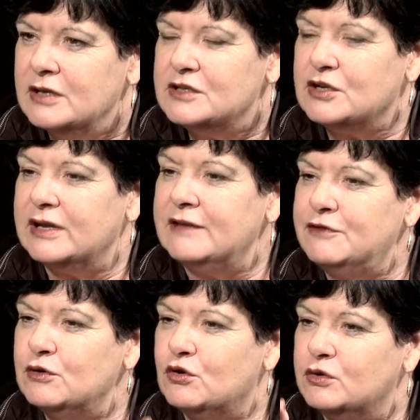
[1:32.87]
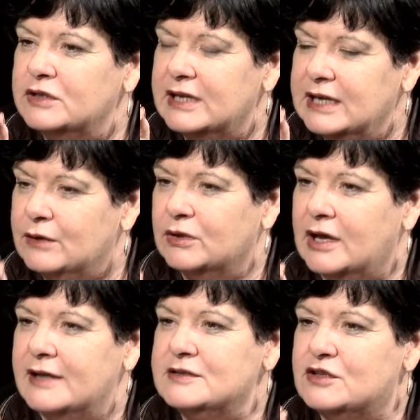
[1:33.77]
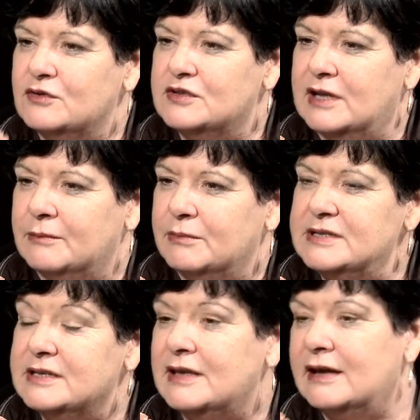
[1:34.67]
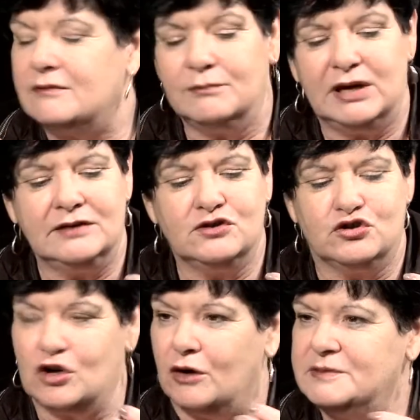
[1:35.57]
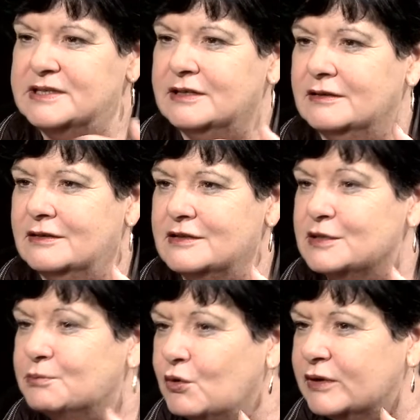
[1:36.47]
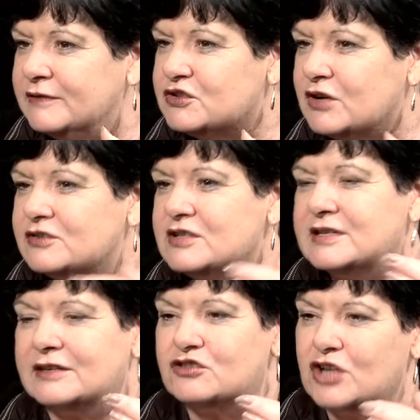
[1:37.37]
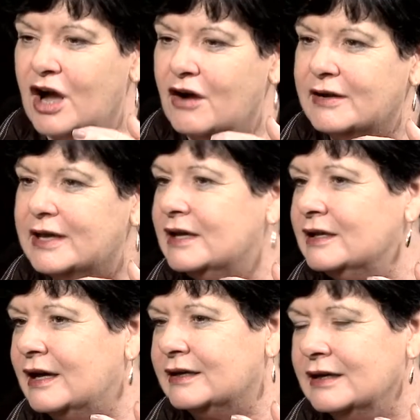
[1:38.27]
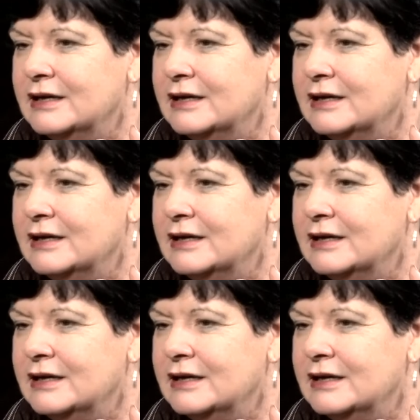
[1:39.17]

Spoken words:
So if you could equalise those numbers, and that means jobs in the supportive structures like childcare, like